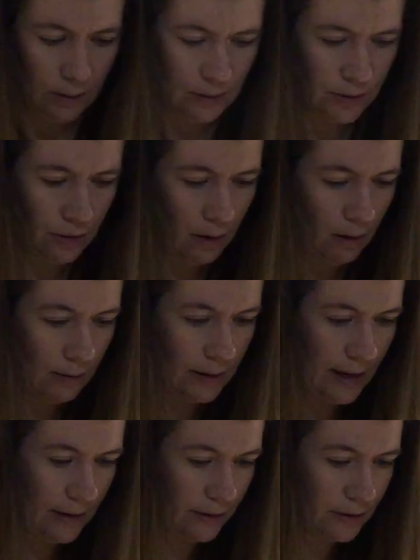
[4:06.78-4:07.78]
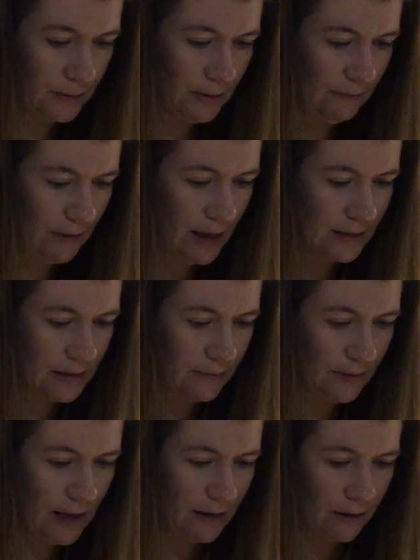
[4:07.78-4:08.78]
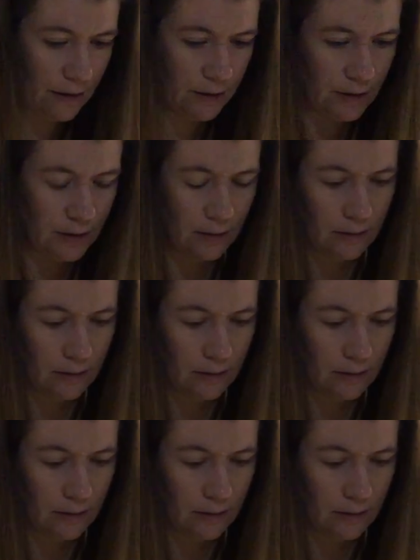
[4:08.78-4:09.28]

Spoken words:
These are all letters. We have lots of letters.